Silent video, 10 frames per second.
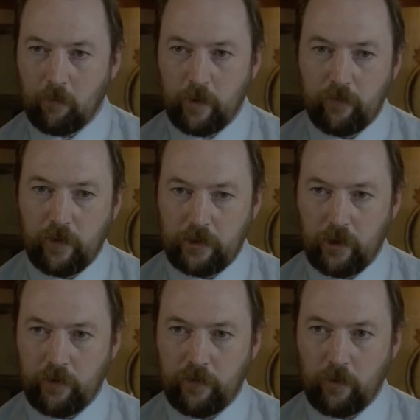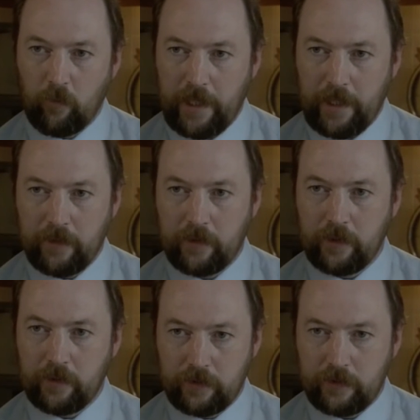We have went out of our way
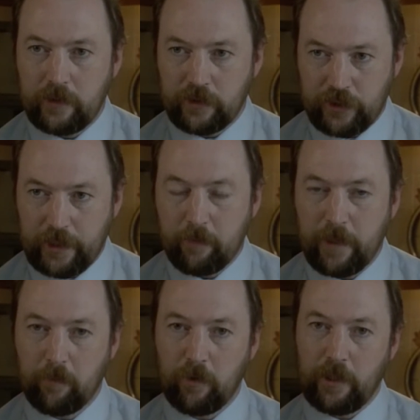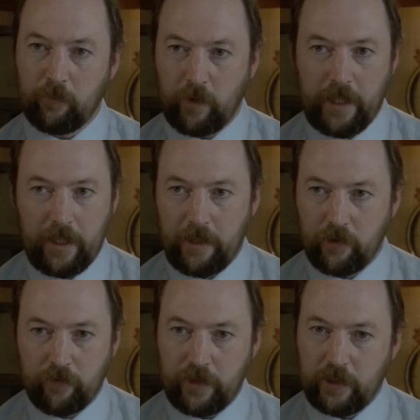to see people and waylay
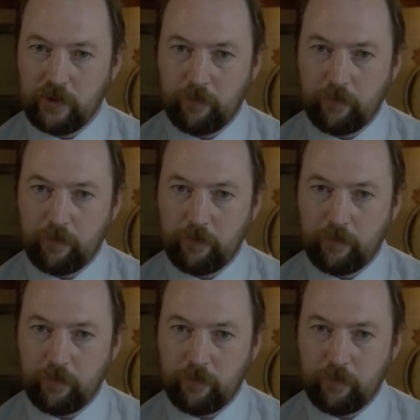their fears.